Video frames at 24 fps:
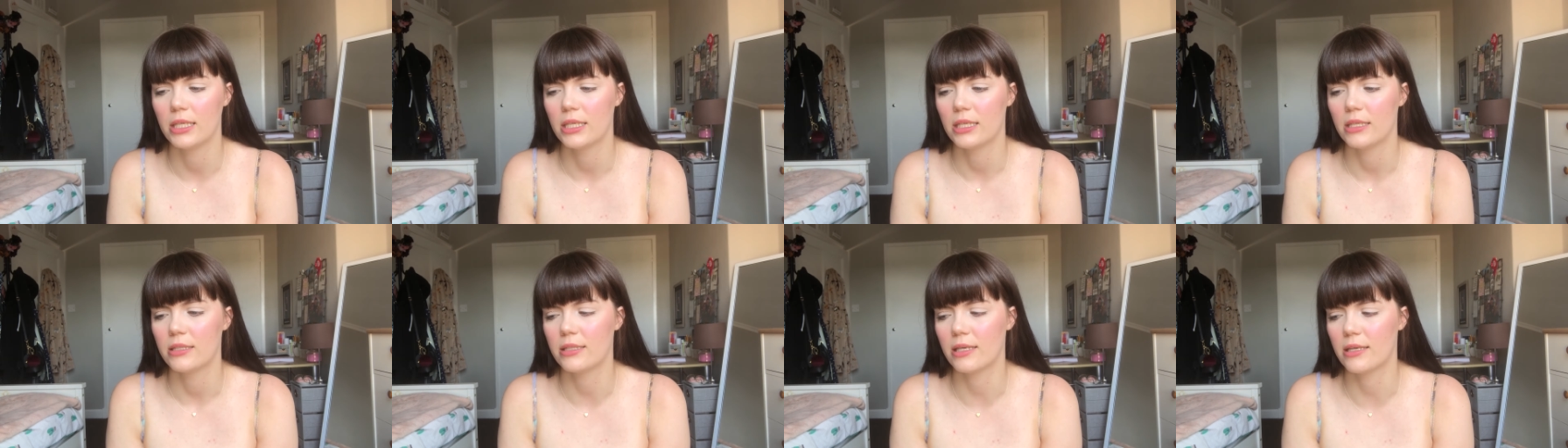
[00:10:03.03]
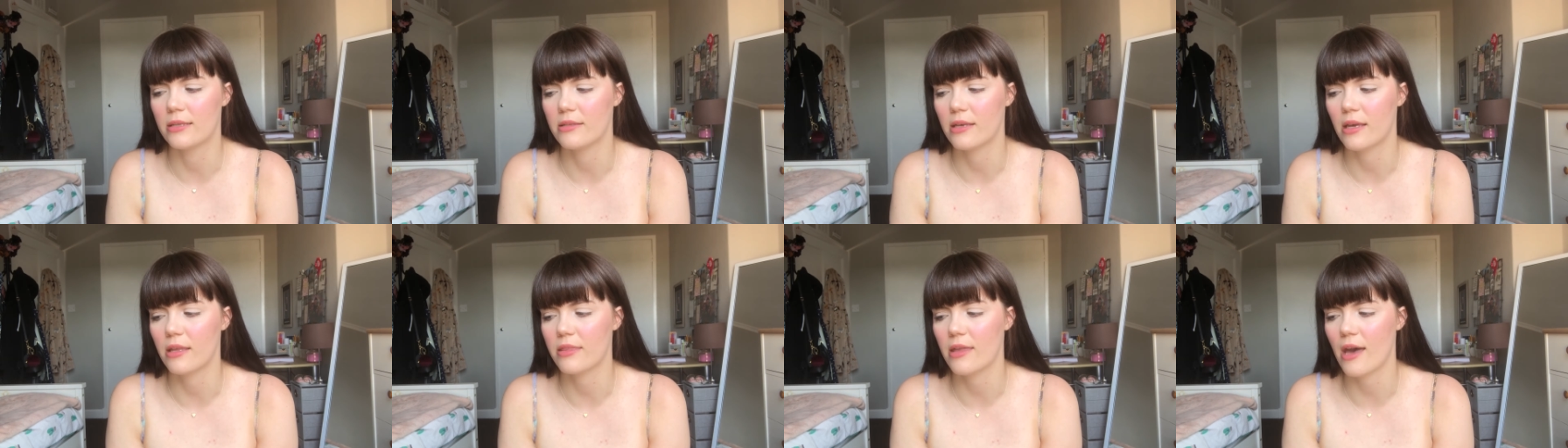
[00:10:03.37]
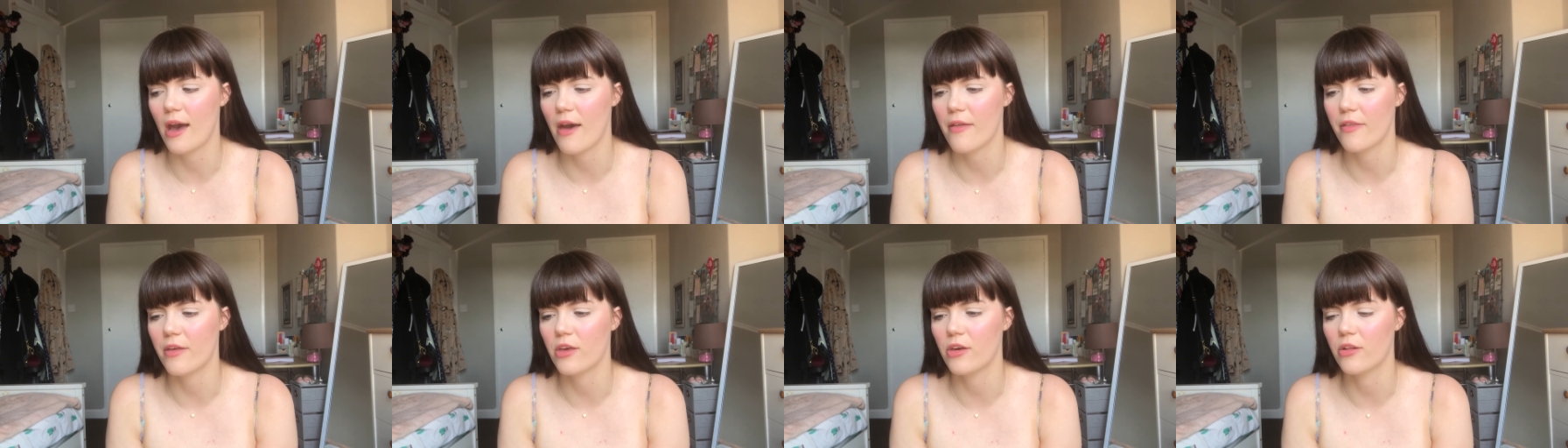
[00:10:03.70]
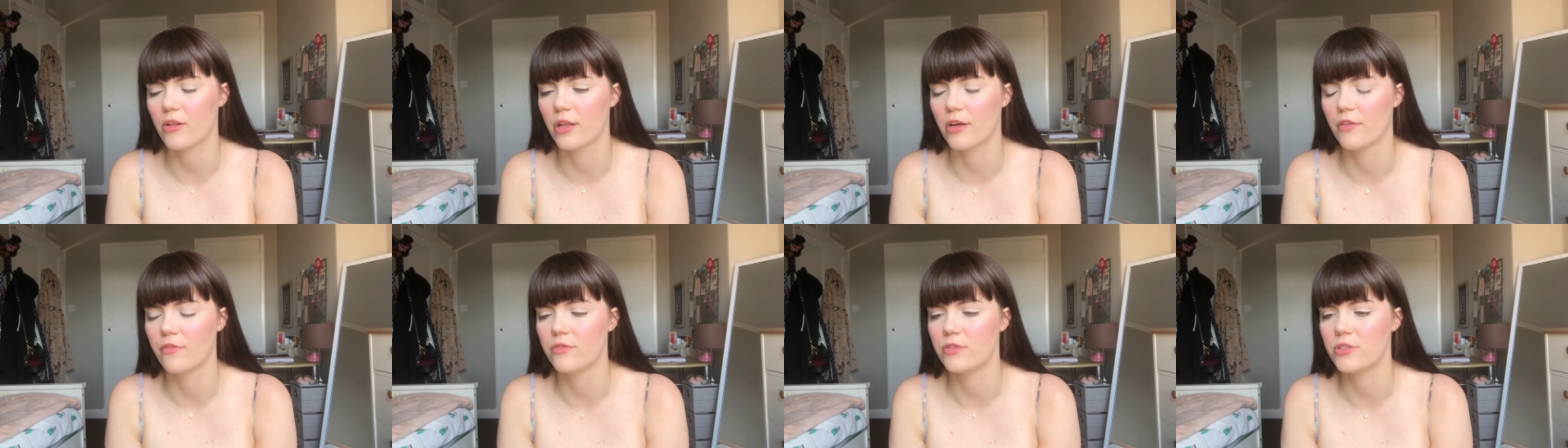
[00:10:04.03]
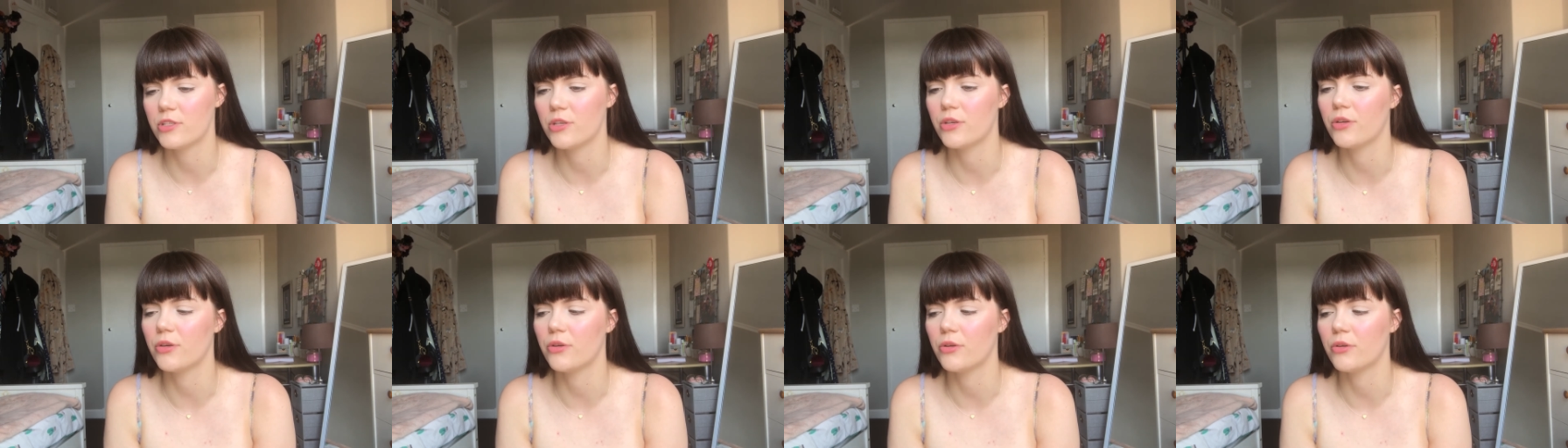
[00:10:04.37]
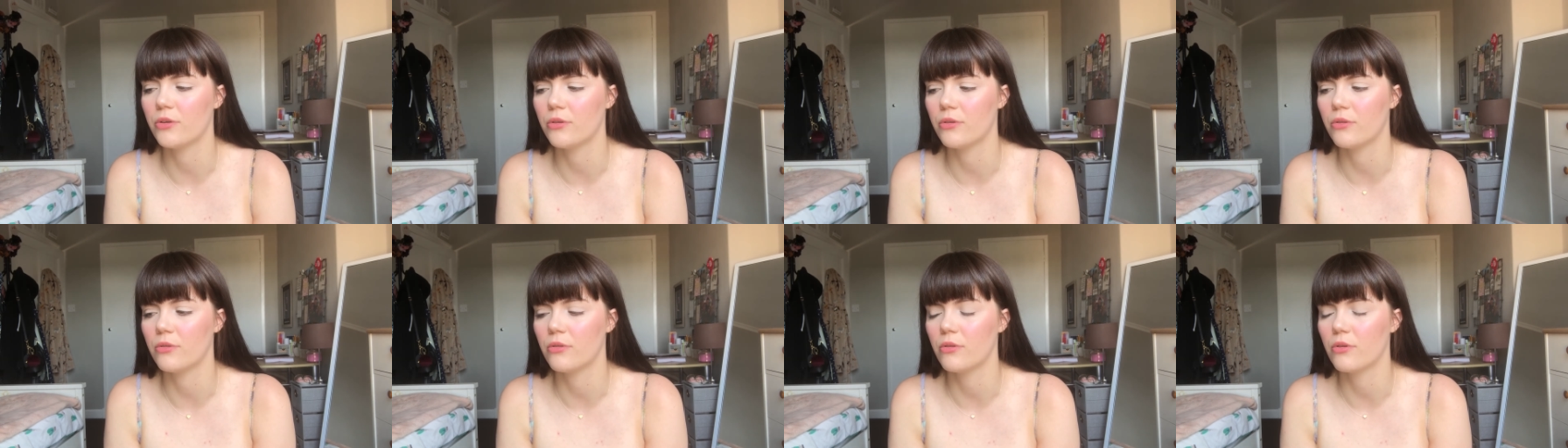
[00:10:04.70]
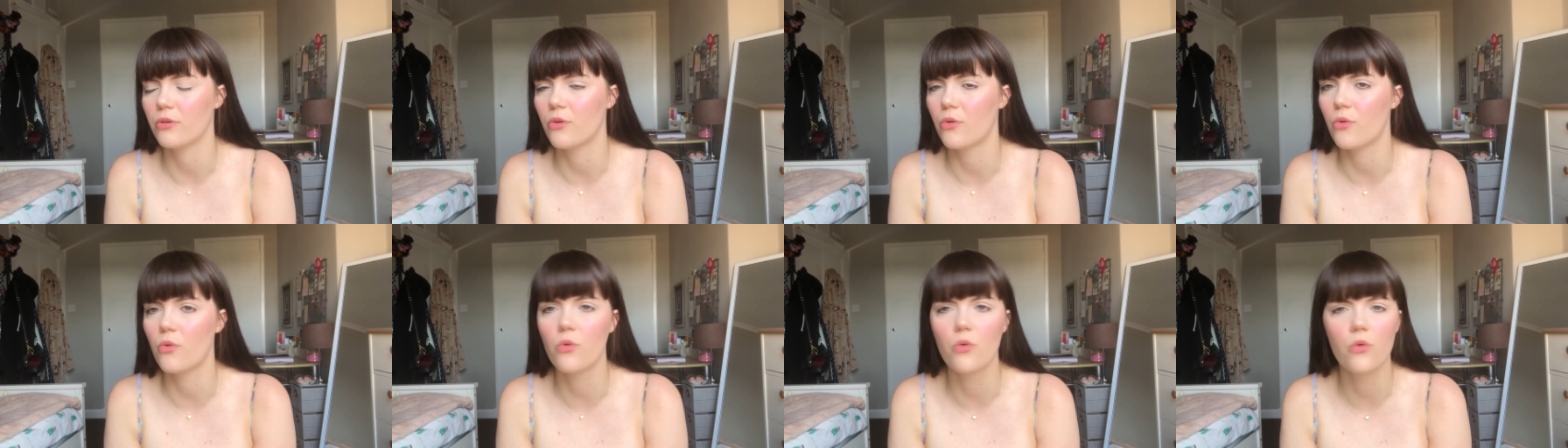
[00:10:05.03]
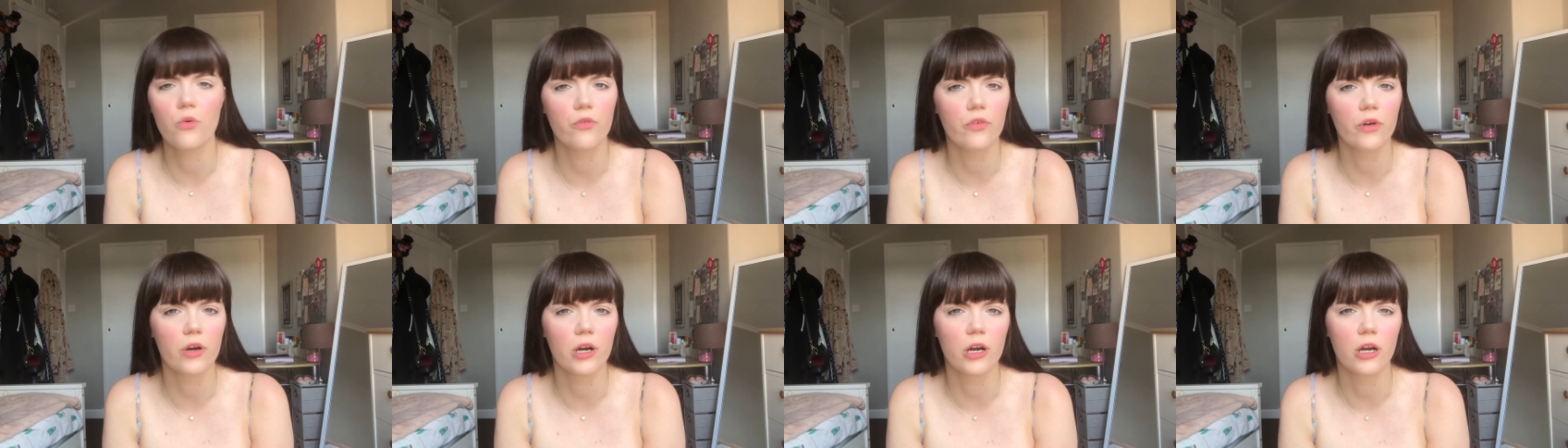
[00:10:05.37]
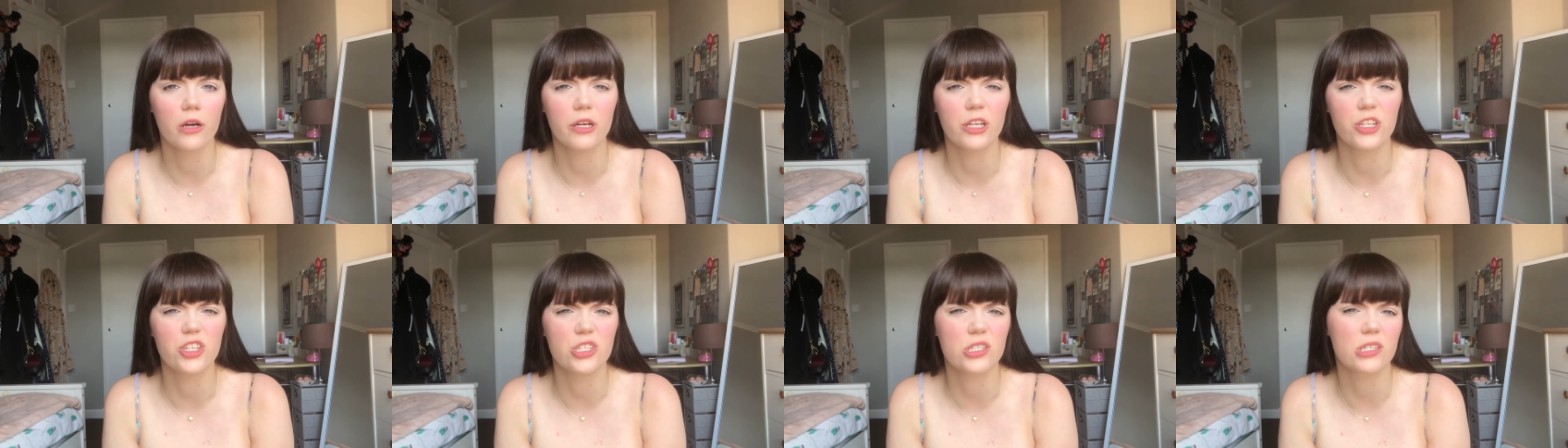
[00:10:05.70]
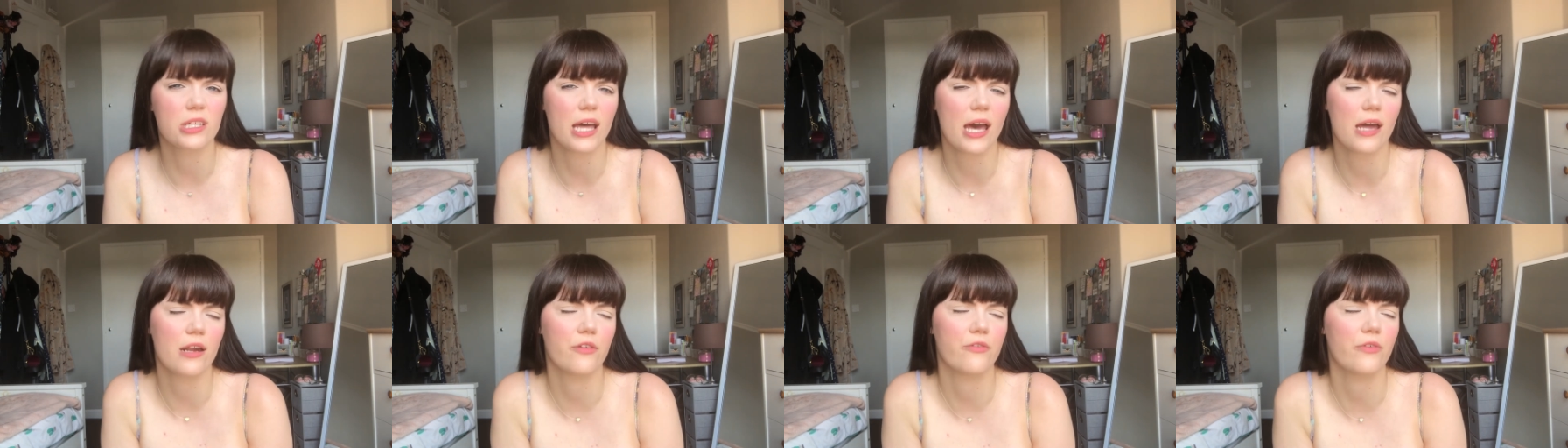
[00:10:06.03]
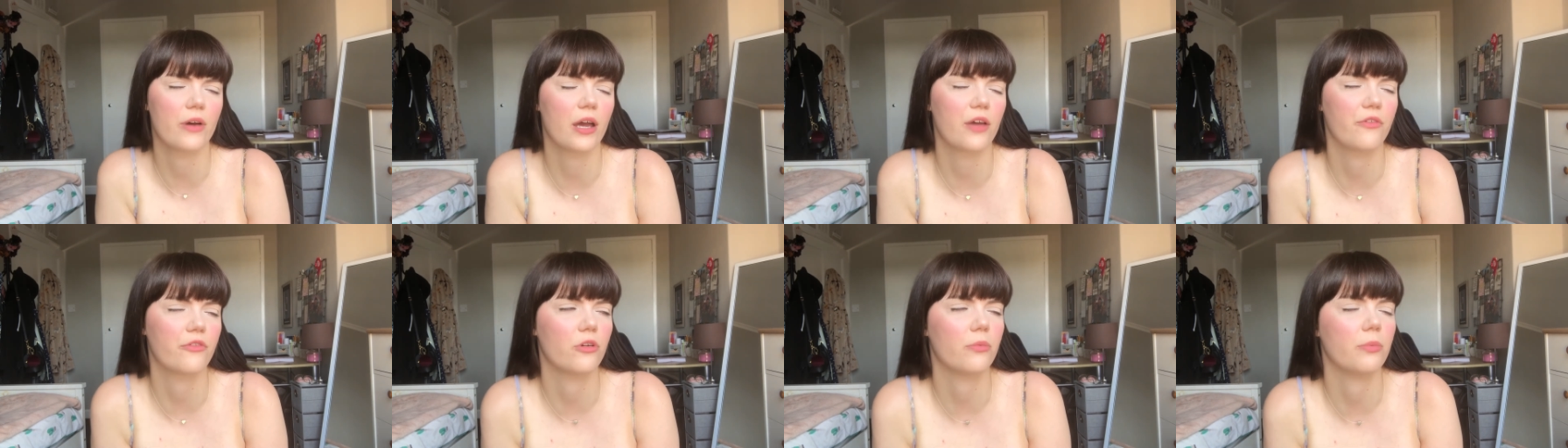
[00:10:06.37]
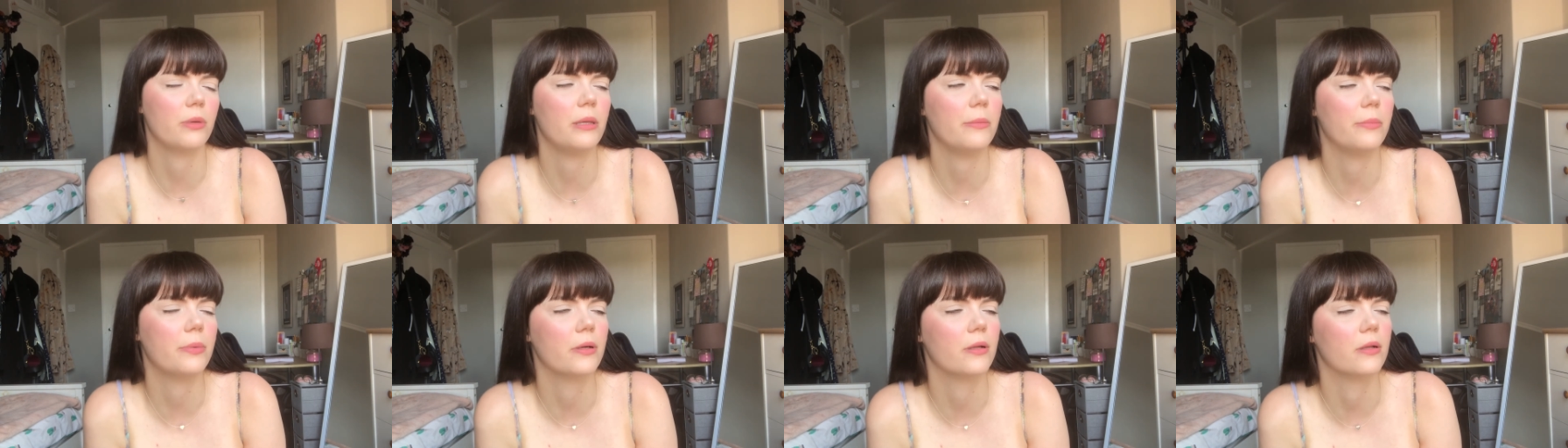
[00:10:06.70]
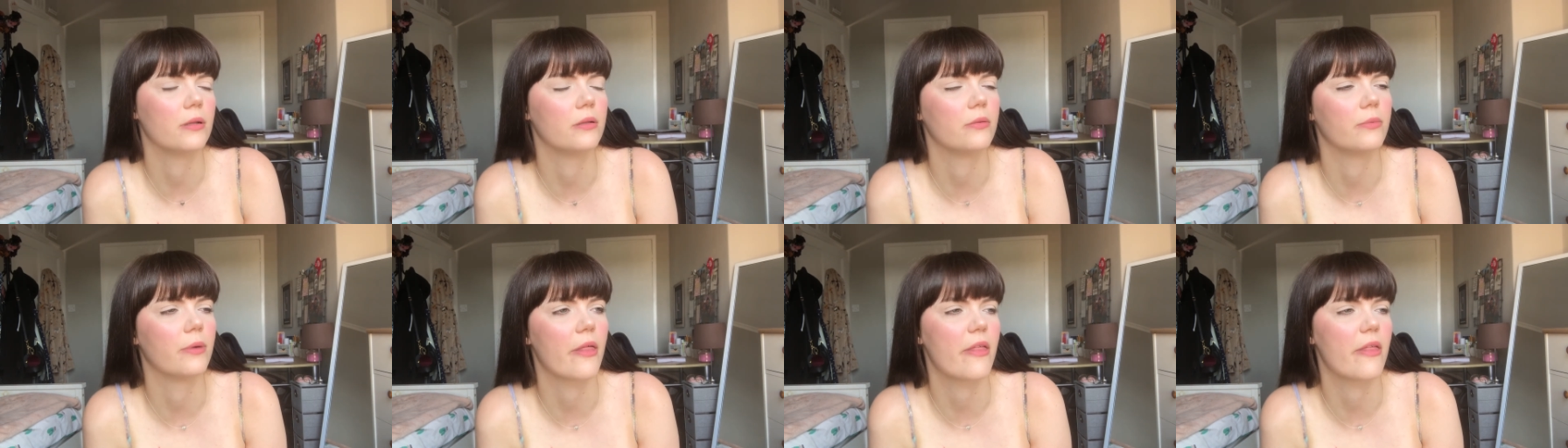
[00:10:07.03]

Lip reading: things like that you'll have to go over and just clarify for people,